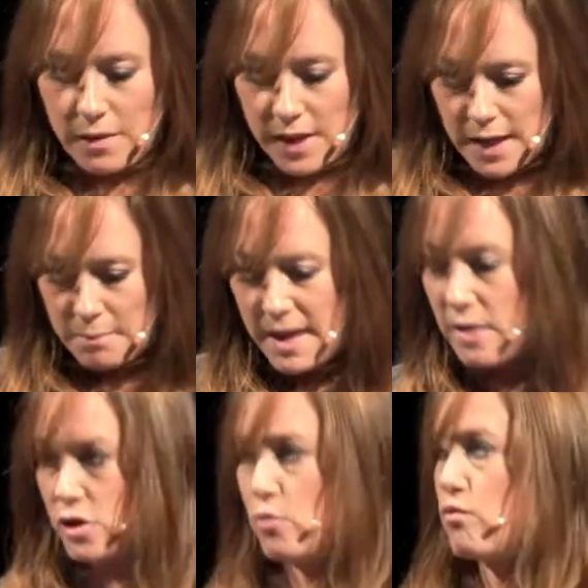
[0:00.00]
that he
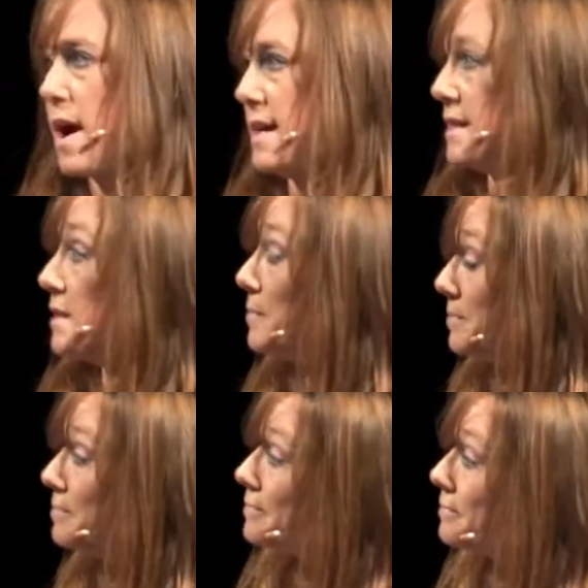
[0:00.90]
began to write.
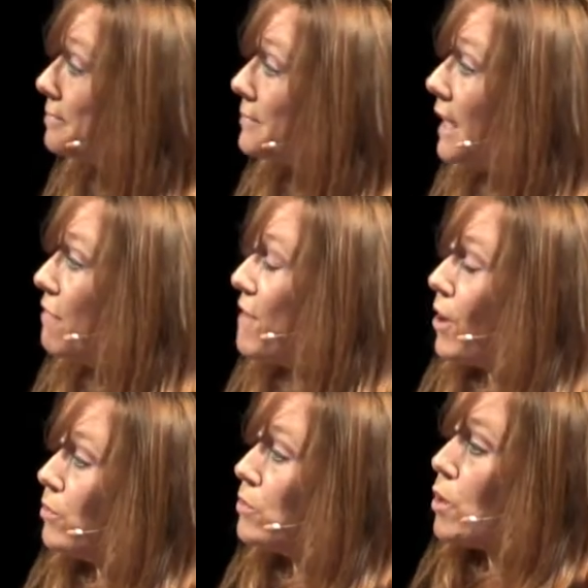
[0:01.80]
He
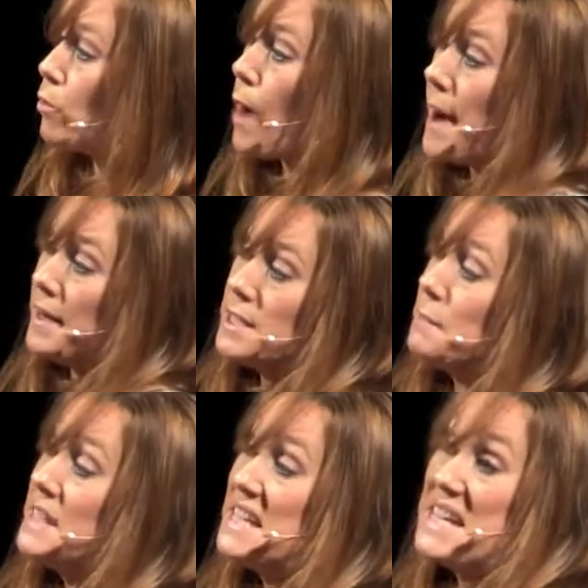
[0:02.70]
found writing
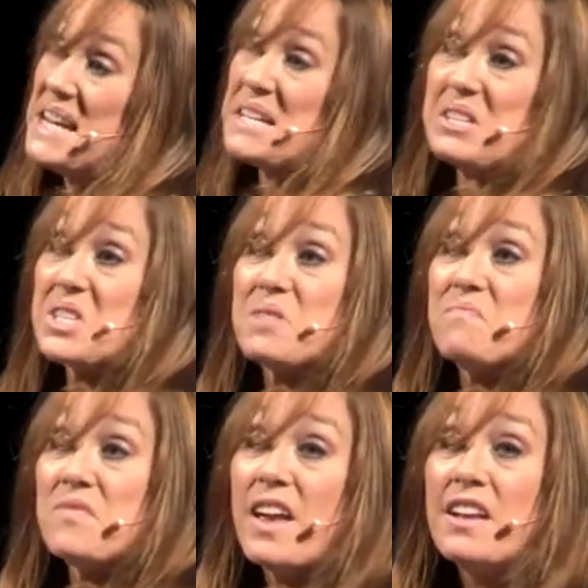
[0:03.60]
to be tedious,
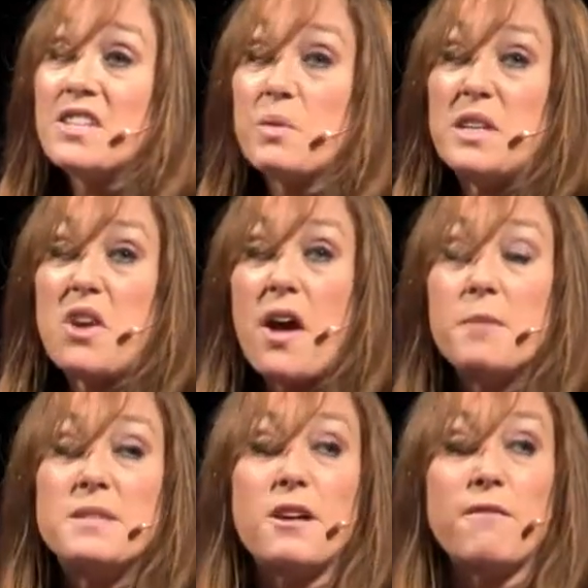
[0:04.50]
and so he
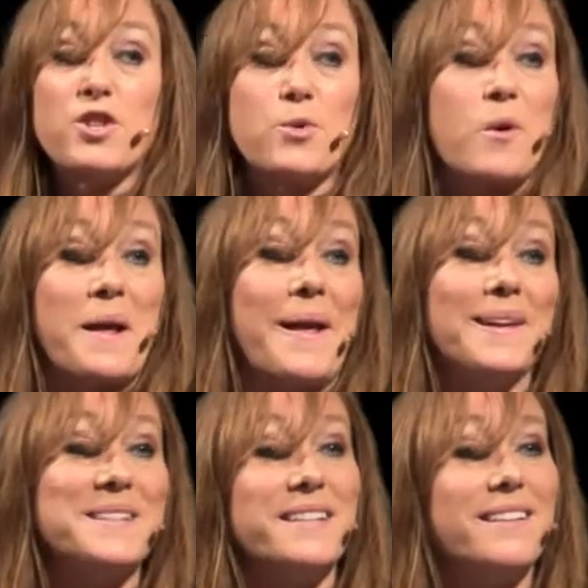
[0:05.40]
taught himself a
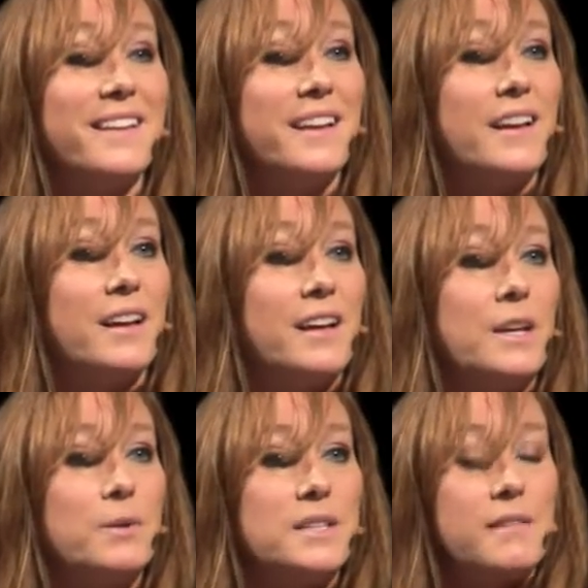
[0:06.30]
shorthand.
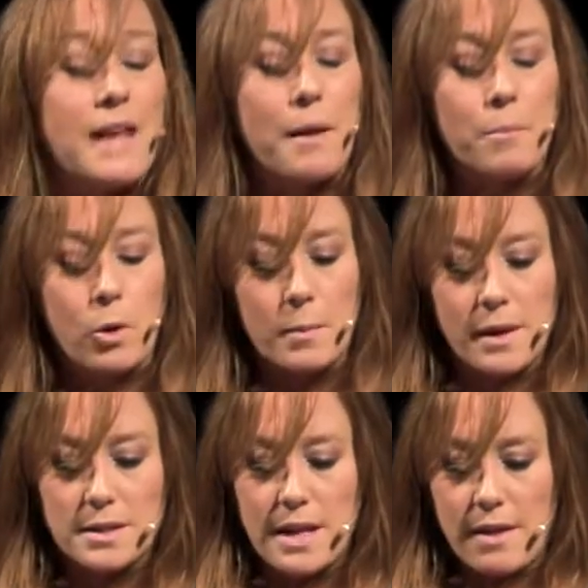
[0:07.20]
And it was in that
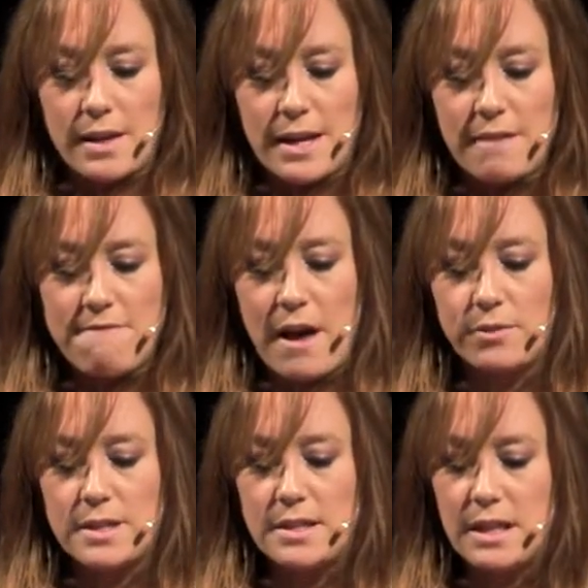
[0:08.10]
moment that he
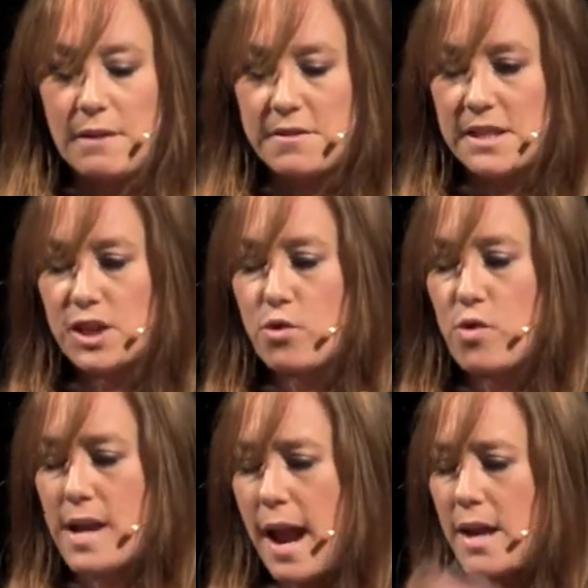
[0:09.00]
found his gift, this
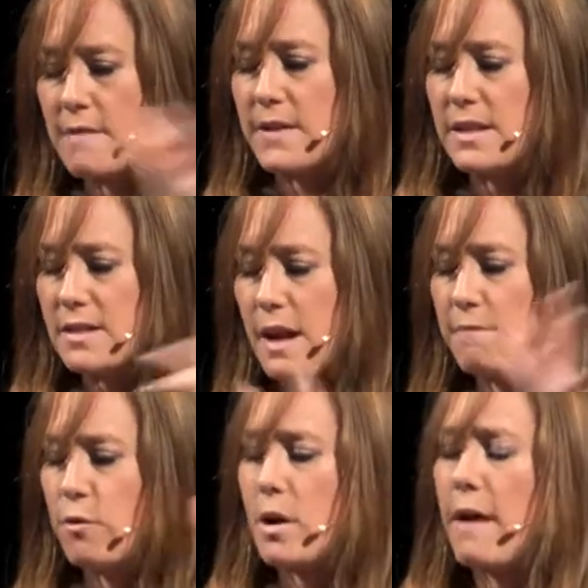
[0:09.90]
creative,
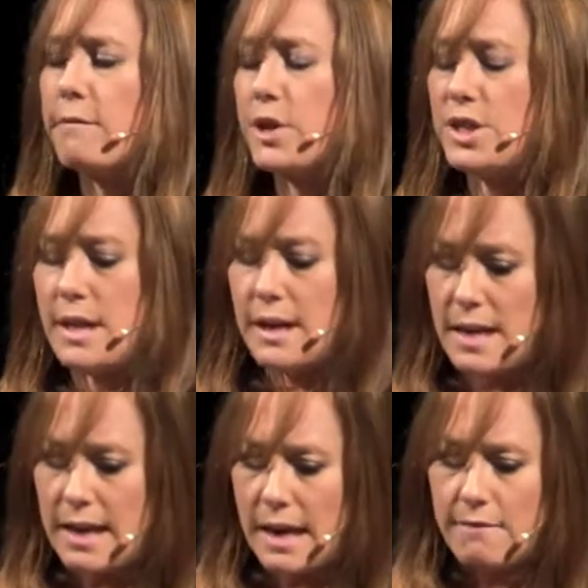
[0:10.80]
insightful coverage that
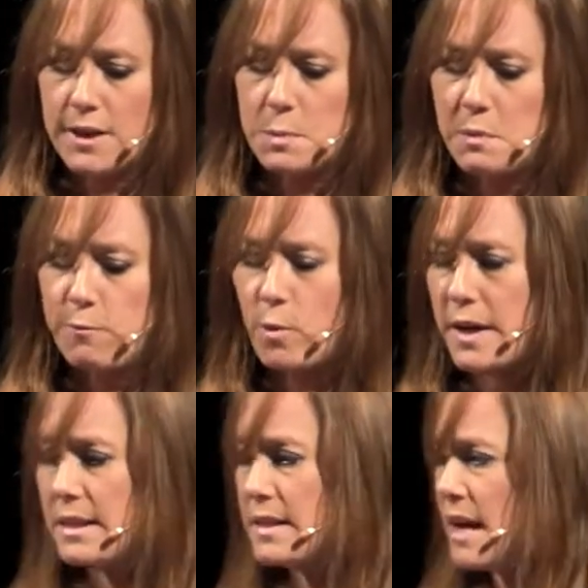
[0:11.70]
he gave us before
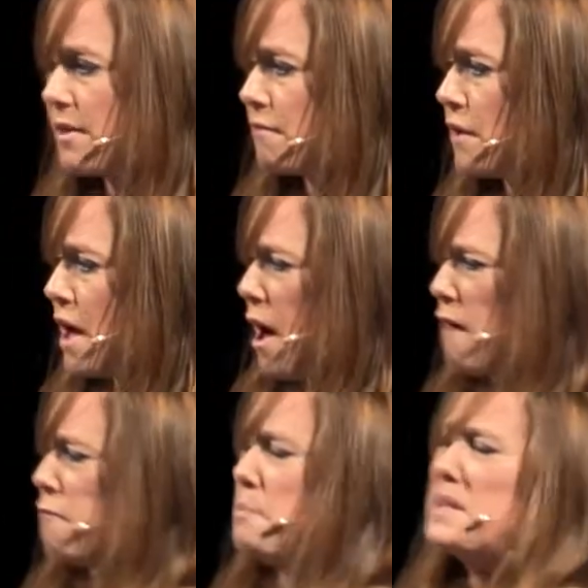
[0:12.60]
his death
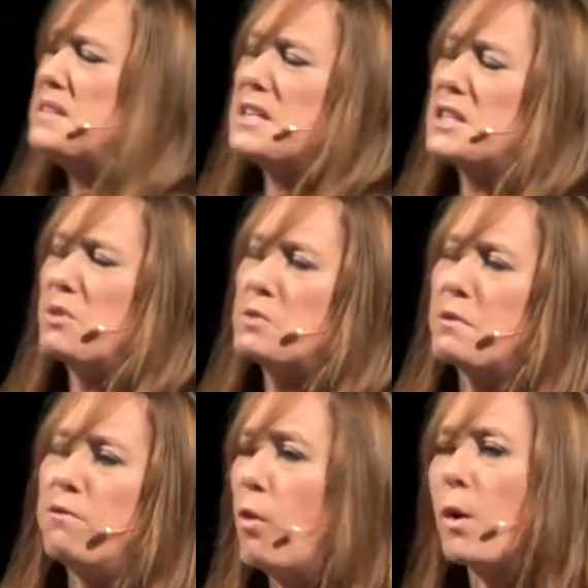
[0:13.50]
of business, which
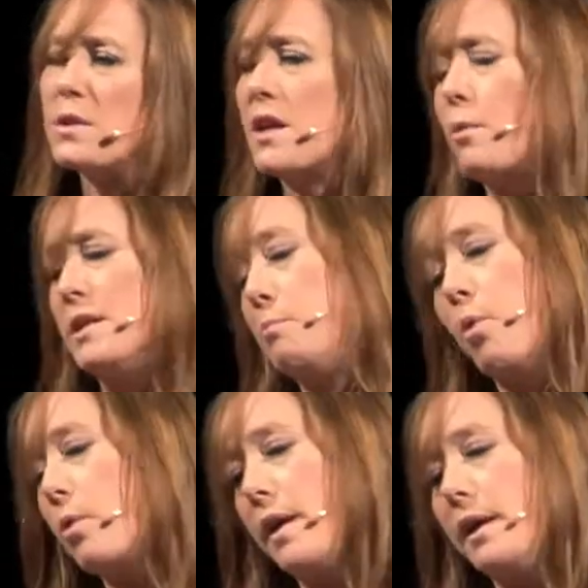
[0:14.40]
before was always
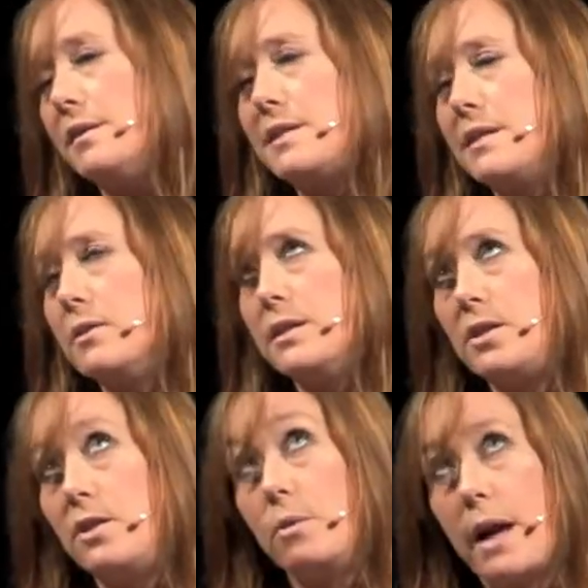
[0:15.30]
boring and still
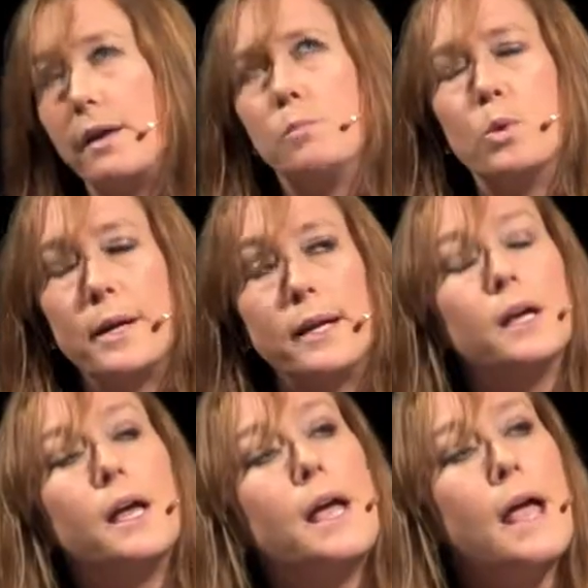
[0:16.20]
is, you know, kind of boring.
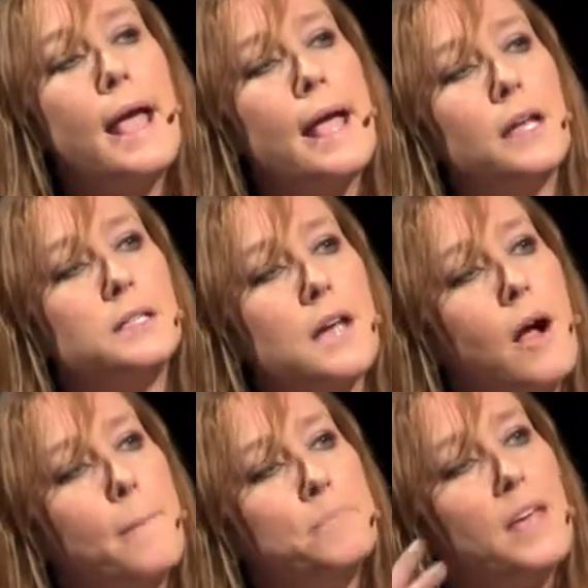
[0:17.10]
And
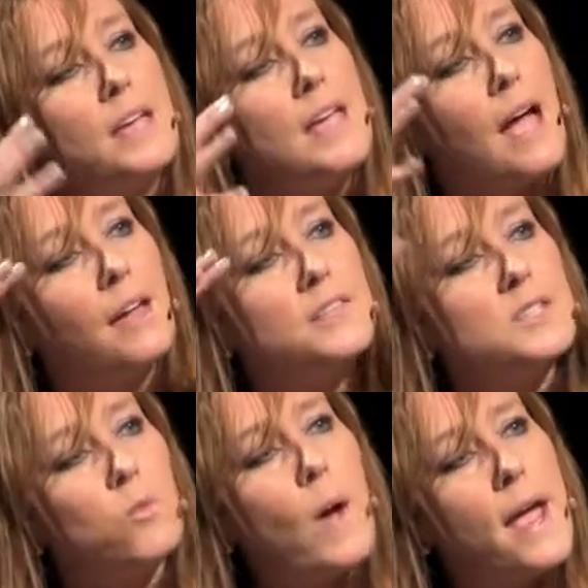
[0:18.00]
he had
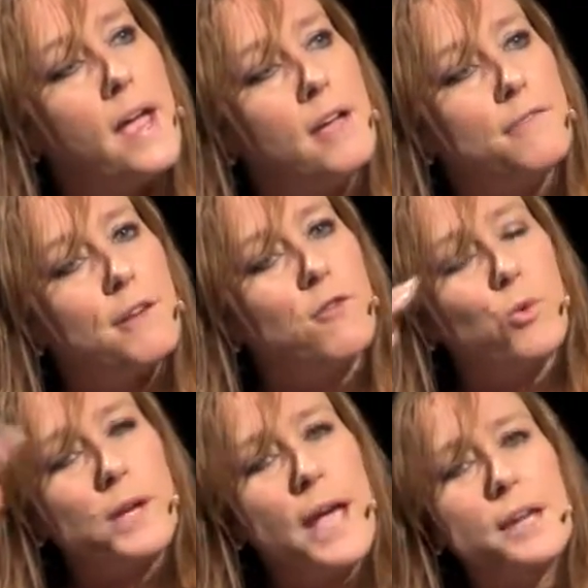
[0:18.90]
this way of
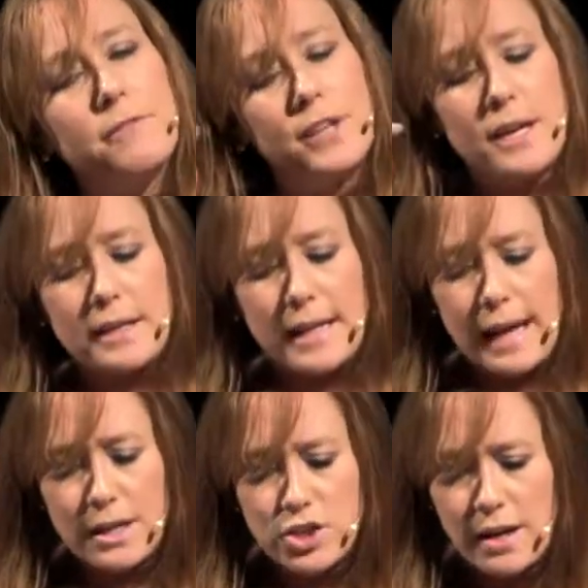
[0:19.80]
creatively
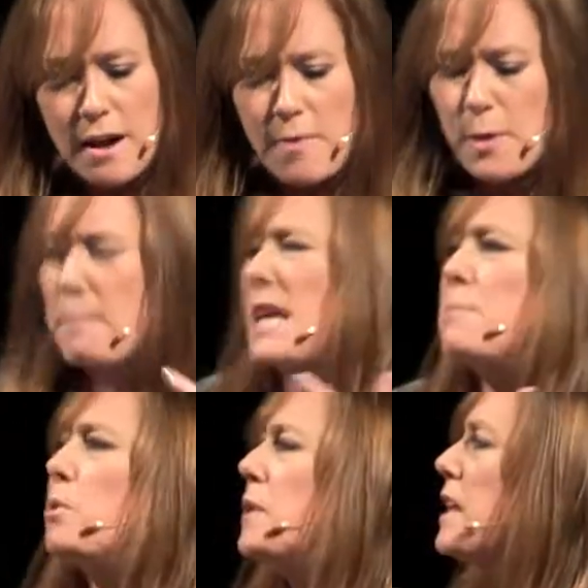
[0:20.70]
engaging the
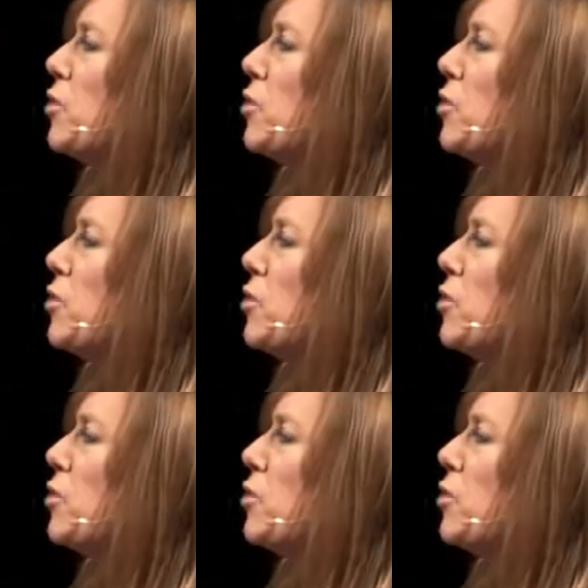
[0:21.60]
people and